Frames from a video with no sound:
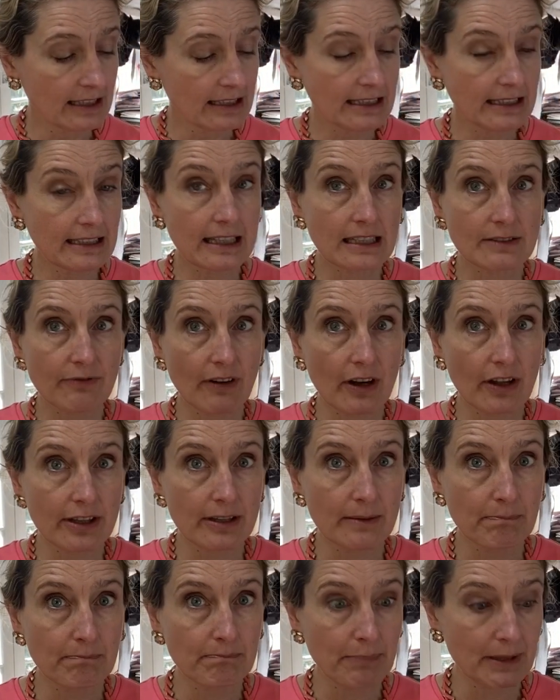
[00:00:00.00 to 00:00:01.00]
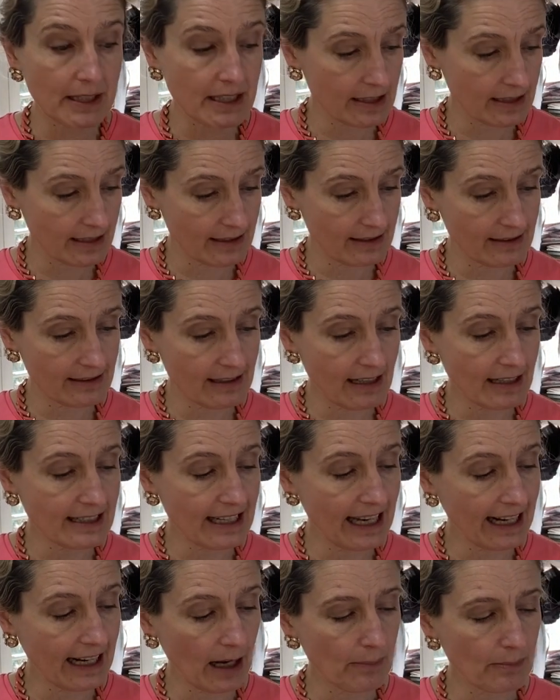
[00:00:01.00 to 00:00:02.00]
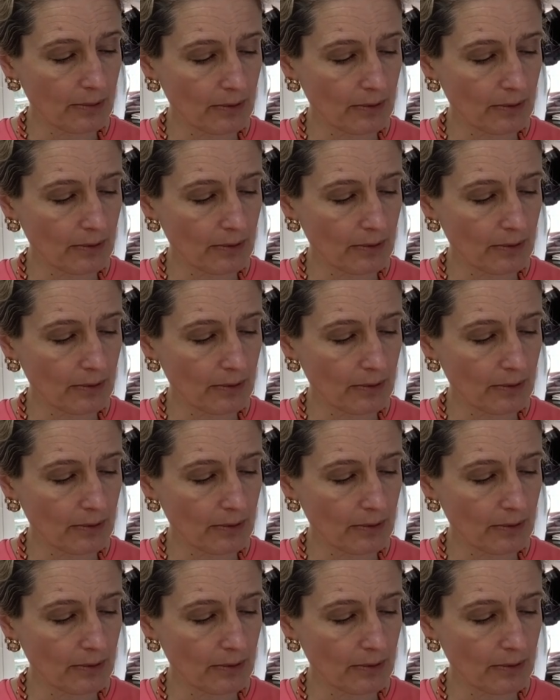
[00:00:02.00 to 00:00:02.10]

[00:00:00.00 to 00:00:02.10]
"Yes, father, but," said Hiccup.